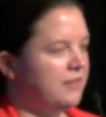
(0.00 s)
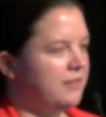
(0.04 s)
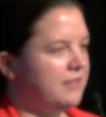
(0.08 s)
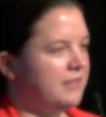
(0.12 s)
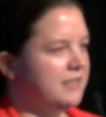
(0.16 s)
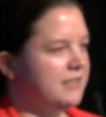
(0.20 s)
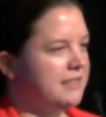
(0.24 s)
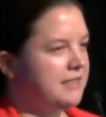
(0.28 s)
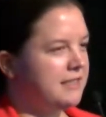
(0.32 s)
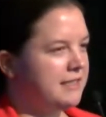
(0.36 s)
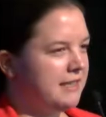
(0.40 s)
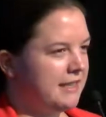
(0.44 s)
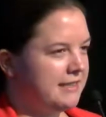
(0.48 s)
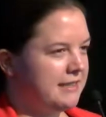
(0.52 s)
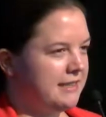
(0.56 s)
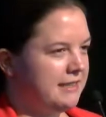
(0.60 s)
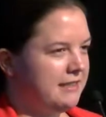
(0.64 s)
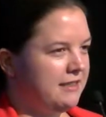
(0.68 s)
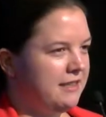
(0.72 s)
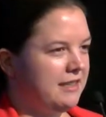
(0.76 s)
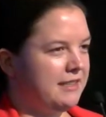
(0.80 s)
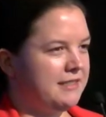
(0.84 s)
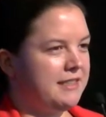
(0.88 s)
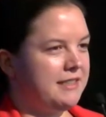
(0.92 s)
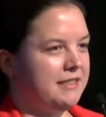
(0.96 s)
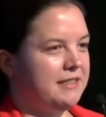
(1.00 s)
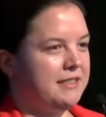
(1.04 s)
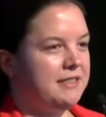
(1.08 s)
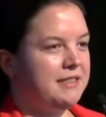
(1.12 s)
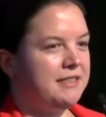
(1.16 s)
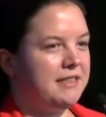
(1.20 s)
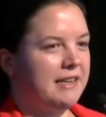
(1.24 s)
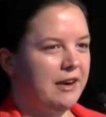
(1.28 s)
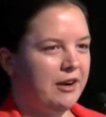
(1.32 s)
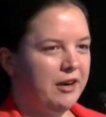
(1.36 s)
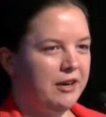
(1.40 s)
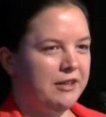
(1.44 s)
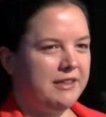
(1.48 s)
This doesn't
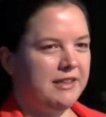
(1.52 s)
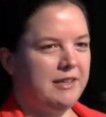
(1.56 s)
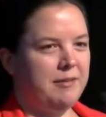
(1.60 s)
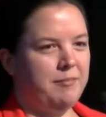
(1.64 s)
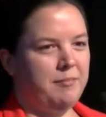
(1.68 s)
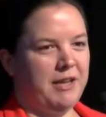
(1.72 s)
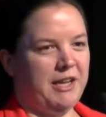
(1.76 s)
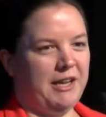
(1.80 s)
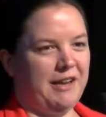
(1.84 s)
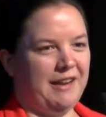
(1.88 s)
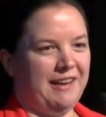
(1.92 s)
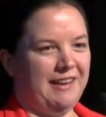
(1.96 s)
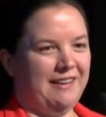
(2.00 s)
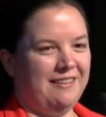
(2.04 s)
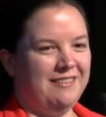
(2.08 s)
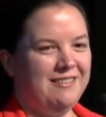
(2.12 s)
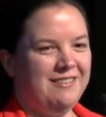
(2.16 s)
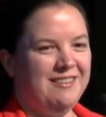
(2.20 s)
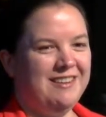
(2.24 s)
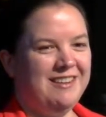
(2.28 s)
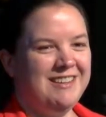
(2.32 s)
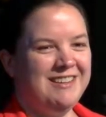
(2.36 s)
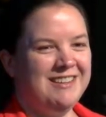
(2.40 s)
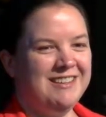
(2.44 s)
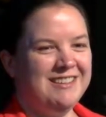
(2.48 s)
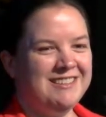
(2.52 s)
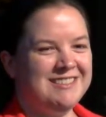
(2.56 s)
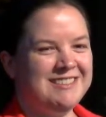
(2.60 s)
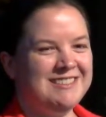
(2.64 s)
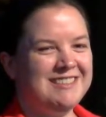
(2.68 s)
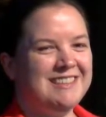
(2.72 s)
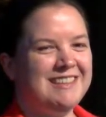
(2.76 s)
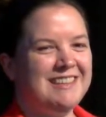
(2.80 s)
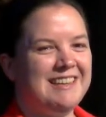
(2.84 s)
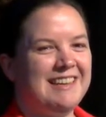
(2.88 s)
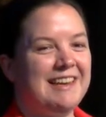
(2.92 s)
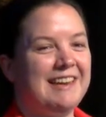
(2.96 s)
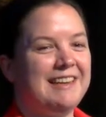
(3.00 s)
necessarily mean,
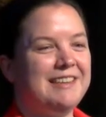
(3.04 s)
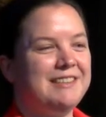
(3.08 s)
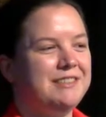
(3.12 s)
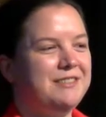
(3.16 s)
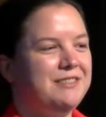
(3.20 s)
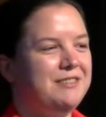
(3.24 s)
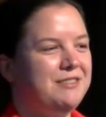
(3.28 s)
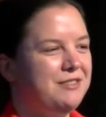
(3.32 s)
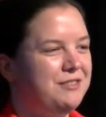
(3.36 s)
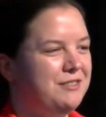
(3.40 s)
and I